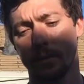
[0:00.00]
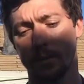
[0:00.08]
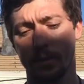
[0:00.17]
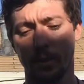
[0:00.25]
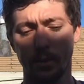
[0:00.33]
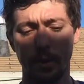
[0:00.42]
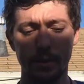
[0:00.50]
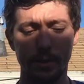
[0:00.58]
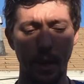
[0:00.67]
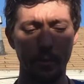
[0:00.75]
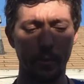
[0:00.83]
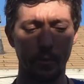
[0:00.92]
So these
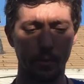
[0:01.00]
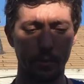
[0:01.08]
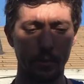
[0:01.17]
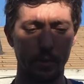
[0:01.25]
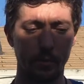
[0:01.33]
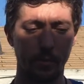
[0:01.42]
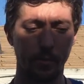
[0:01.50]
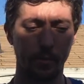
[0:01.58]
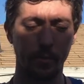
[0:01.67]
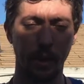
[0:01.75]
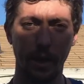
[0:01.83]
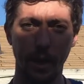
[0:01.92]
chemicals
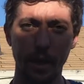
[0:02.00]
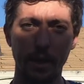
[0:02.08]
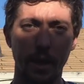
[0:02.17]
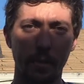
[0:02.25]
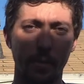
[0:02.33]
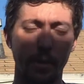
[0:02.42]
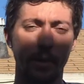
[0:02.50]
end up